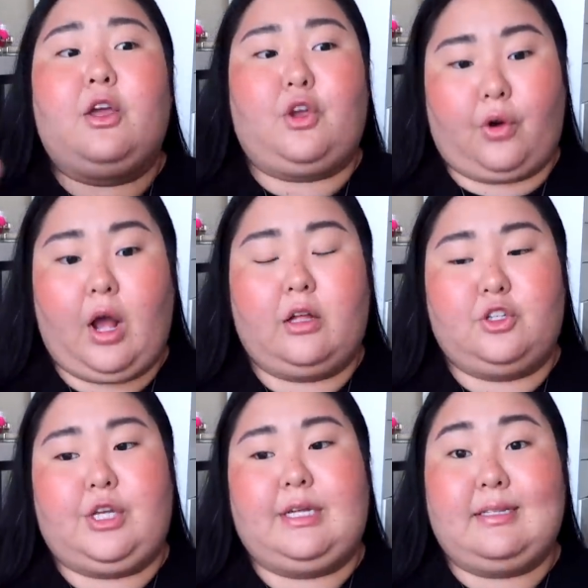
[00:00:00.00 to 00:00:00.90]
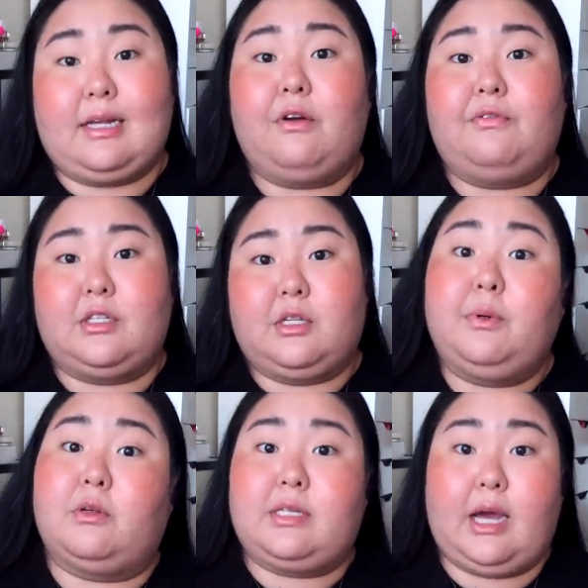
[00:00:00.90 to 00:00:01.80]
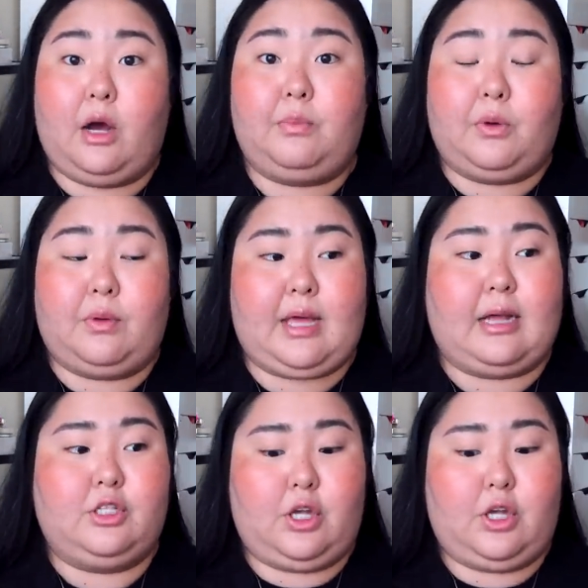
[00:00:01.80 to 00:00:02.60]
Curology itself is supposed to help you with that.